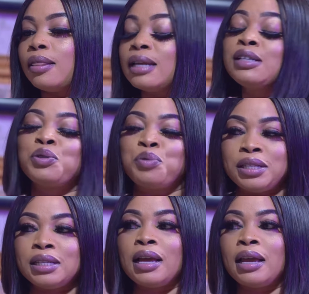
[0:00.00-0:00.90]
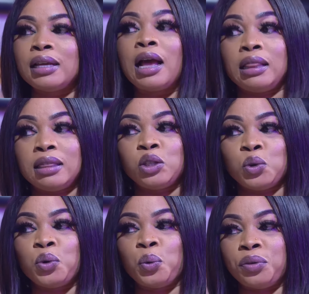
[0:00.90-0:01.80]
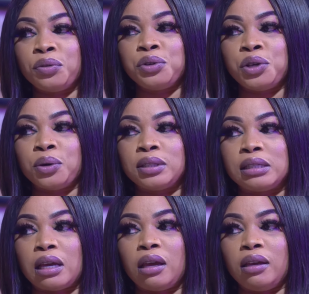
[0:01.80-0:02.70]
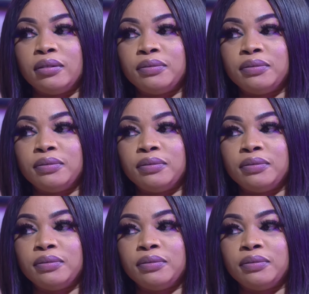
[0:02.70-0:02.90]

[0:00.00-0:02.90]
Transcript: That is the reason I had that talk with you the other day.